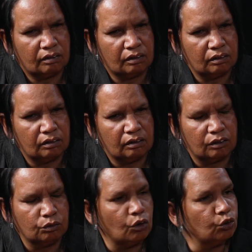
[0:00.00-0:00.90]

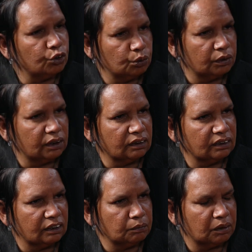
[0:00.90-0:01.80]
the wrongdoings
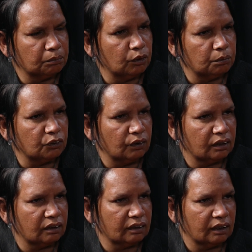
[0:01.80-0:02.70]
that's being
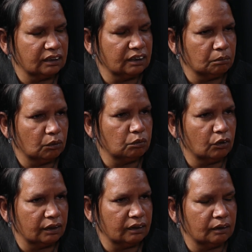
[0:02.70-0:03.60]
perpetrated against our mob
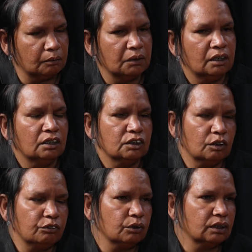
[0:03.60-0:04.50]
right now. So,
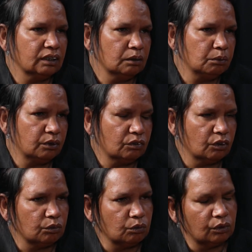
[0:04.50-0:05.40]
for example, you've got
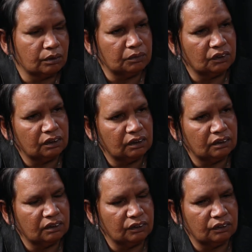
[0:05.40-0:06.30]
the Royal Commission
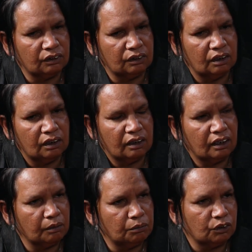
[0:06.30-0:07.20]
into
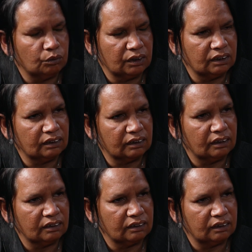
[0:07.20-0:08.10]
Aboriginal deaths in
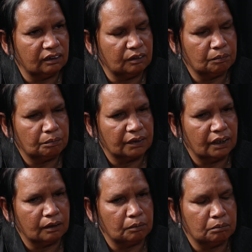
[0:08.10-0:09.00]
custody
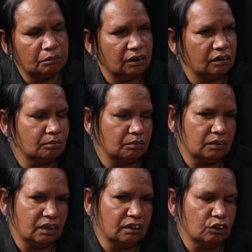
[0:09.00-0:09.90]

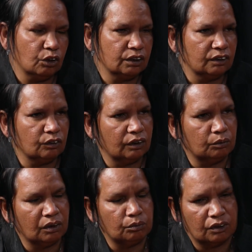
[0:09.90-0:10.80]
in
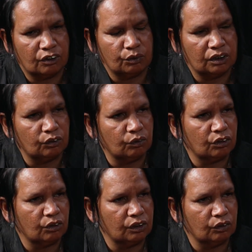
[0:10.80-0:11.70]
1991 with the
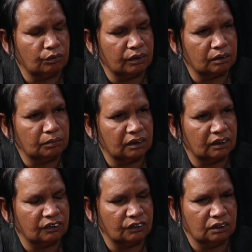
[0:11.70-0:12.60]
339
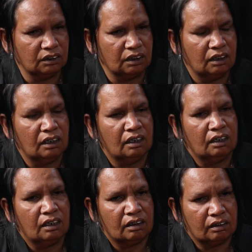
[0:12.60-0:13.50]
recommendations.
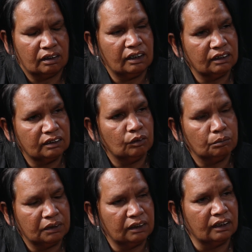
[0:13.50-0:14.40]
There has not
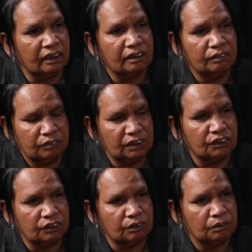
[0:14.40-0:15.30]
been a
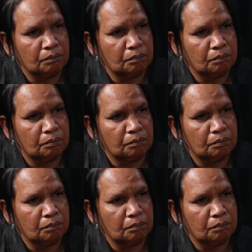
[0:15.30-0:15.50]
conviction.